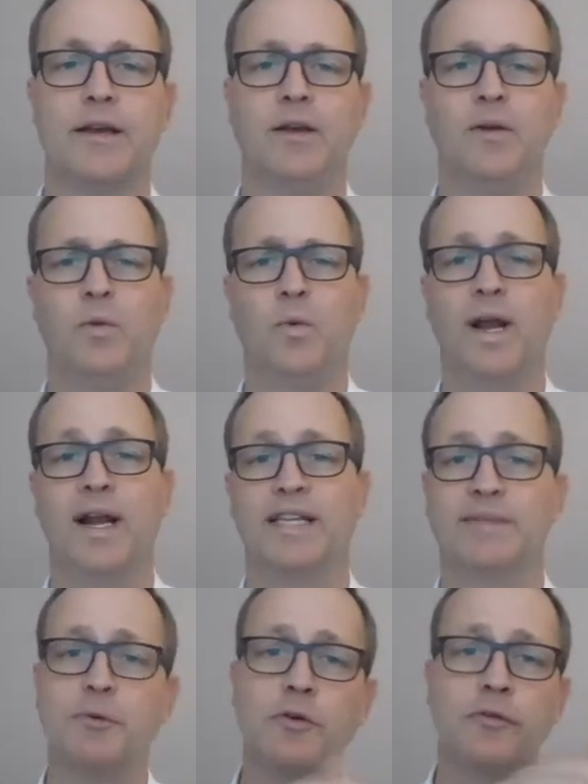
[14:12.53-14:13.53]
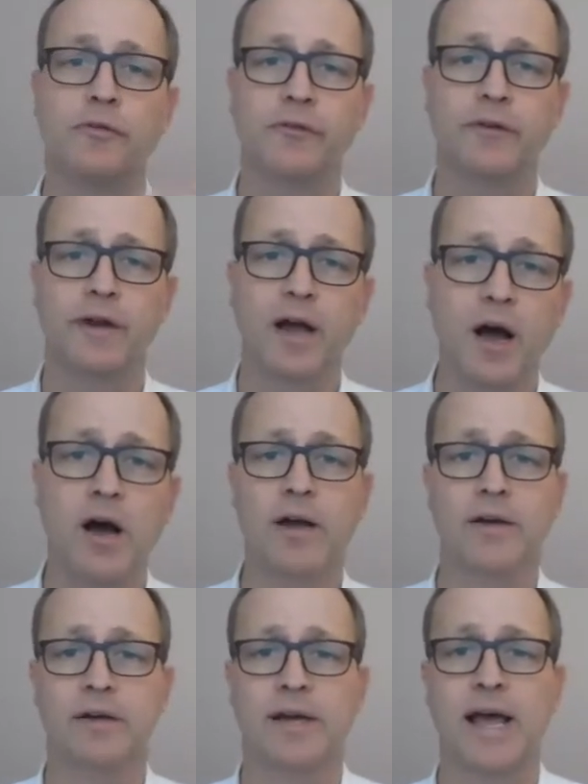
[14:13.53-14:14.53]
Well, let's move
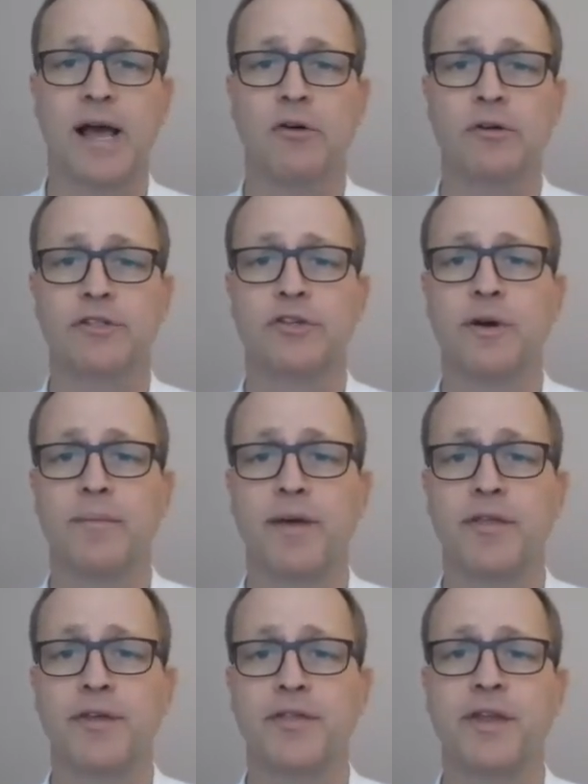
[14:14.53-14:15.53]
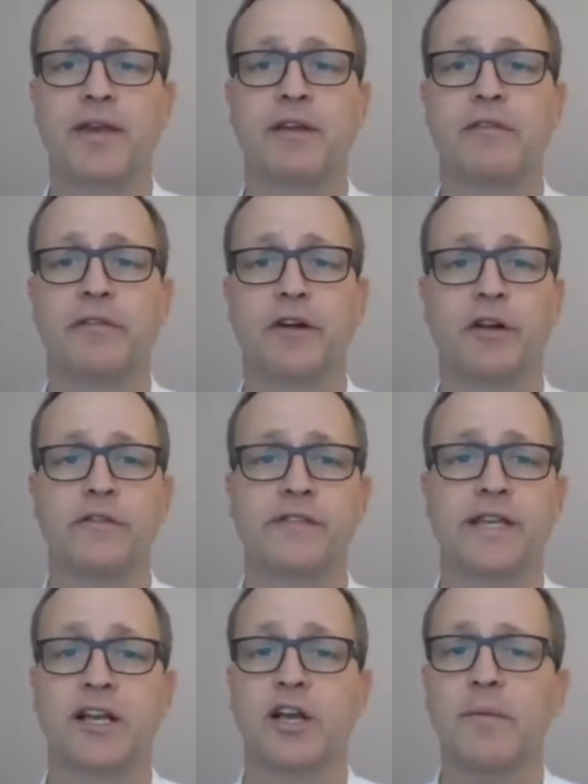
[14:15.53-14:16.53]
on now to a method that involves
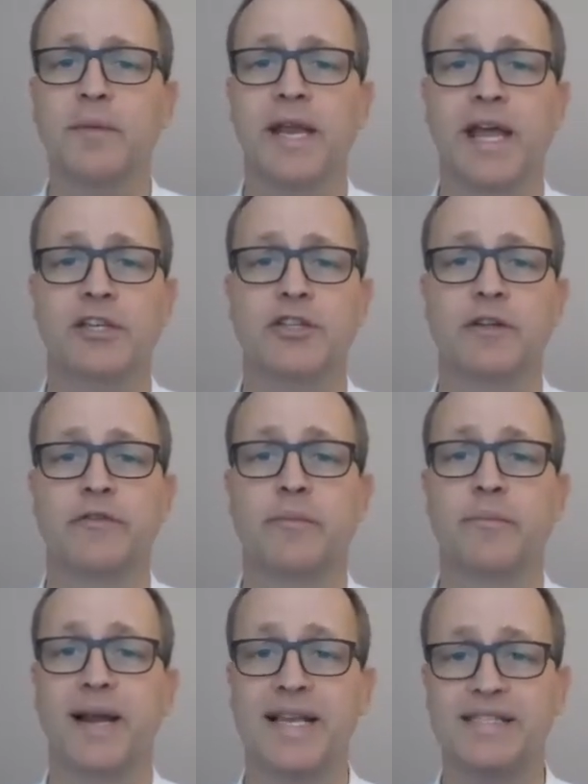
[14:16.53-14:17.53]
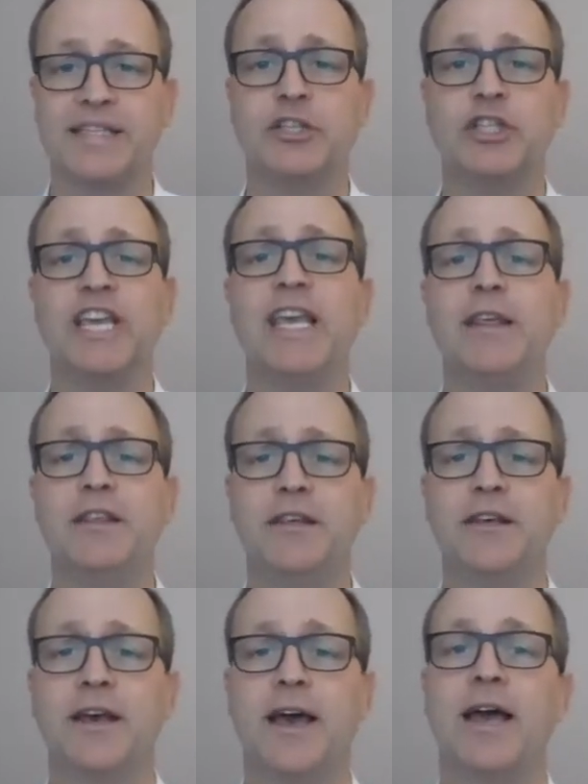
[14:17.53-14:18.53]
a combination of a plastic sheath
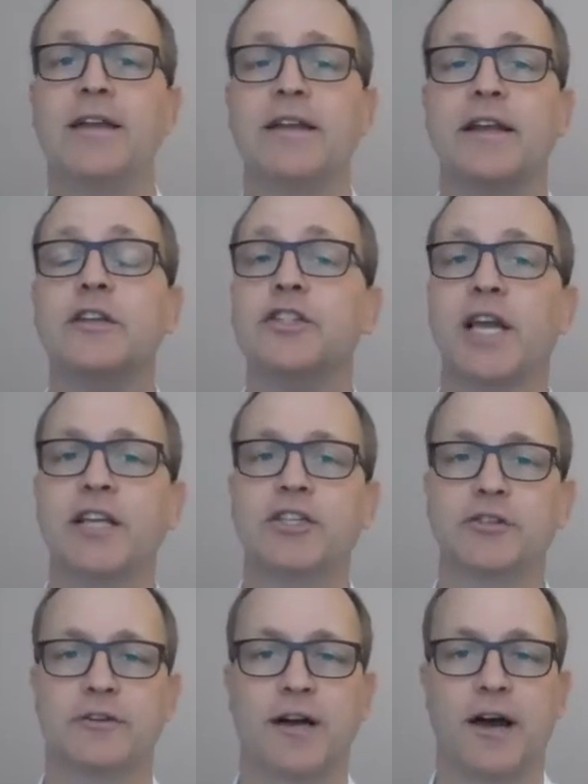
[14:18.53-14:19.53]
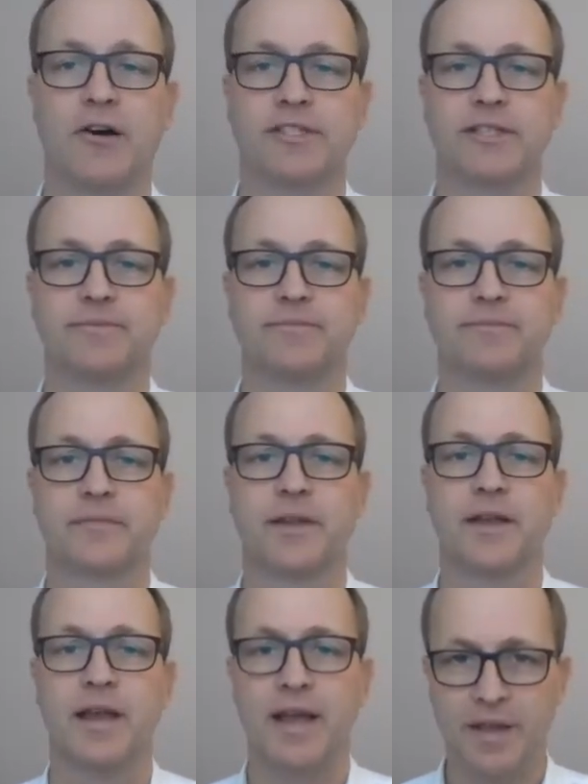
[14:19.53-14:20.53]
and injection grout.
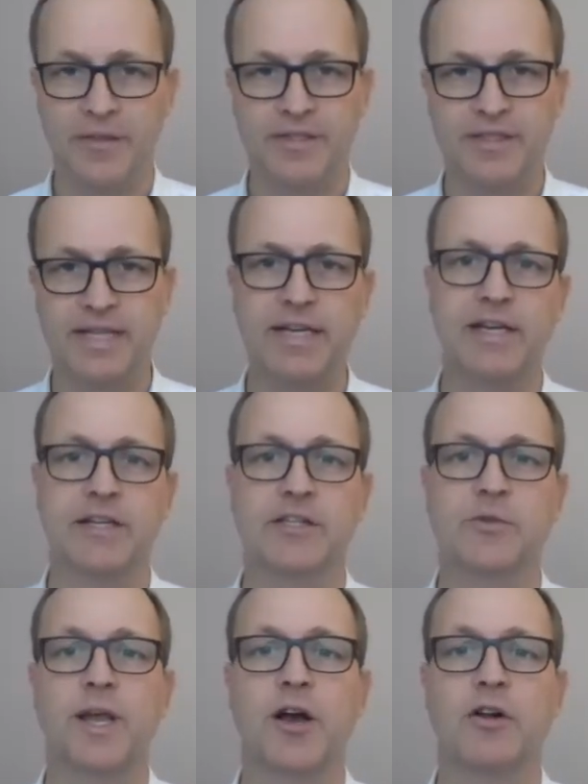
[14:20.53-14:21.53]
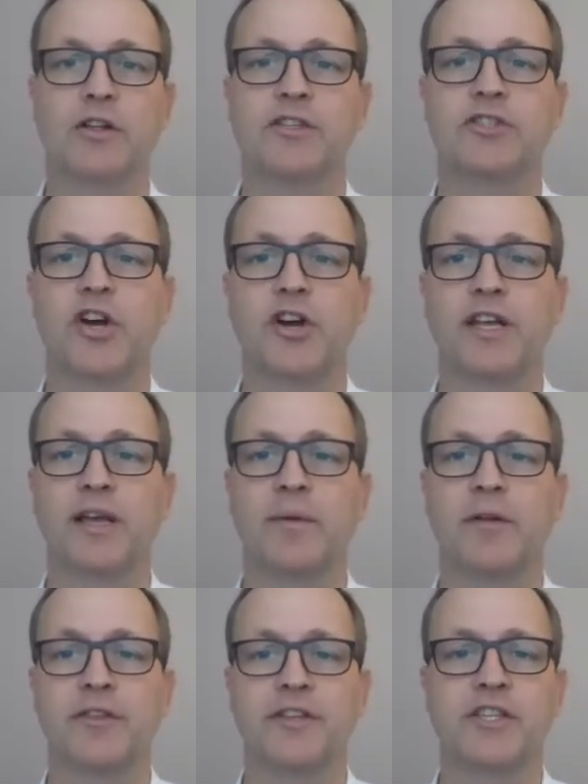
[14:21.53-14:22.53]
In the standards, we are also talking
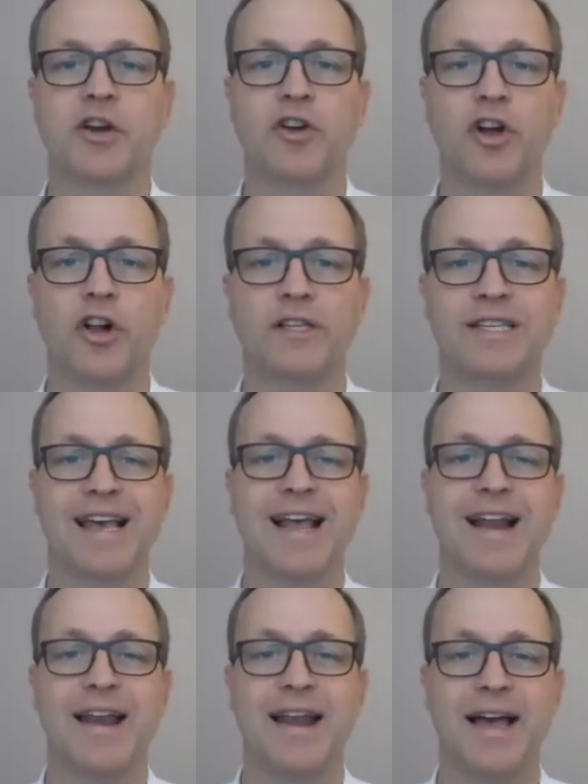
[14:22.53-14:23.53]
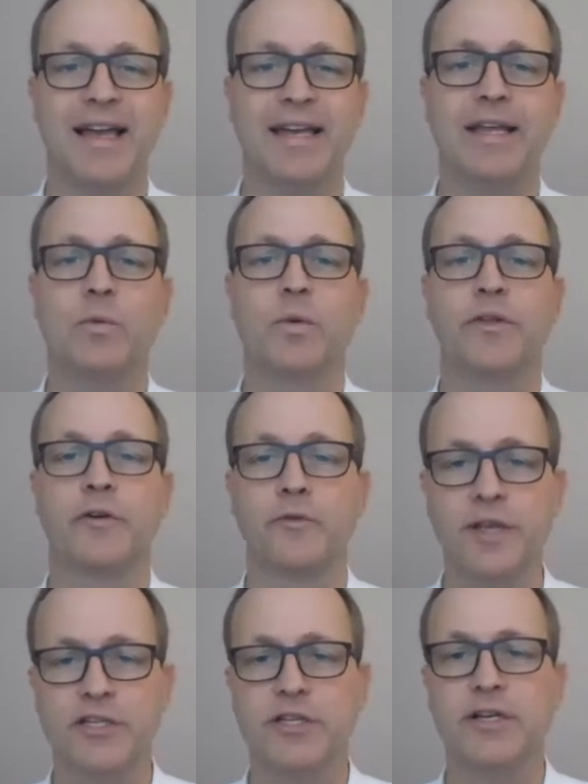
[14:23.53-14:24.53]
about the so-called lining with a
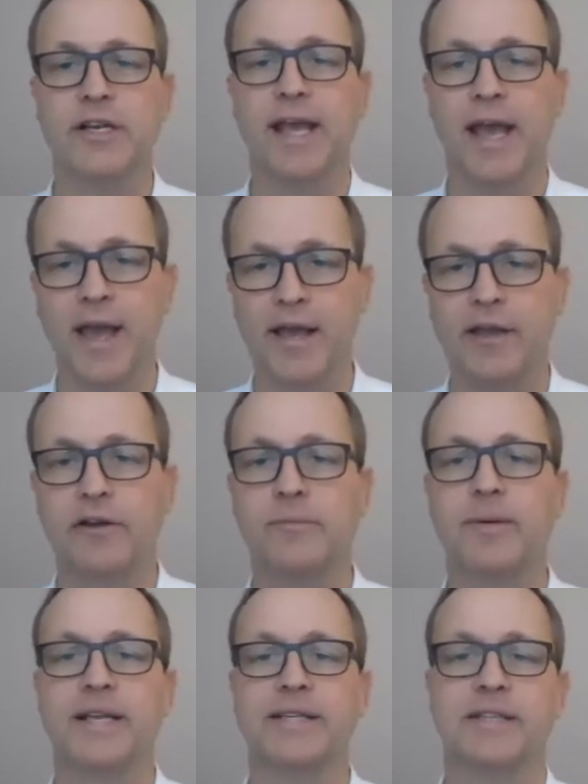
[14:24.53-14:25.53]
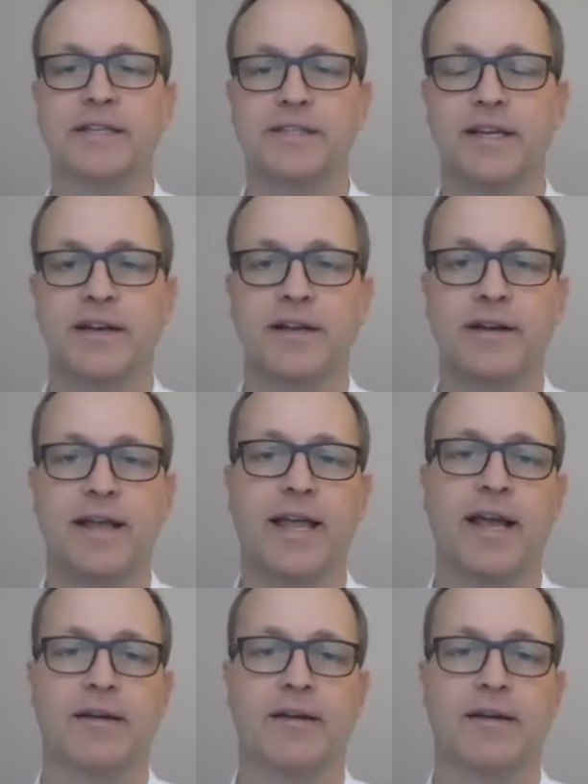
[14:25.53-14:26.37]
rigidly anchored plastic's inner layer.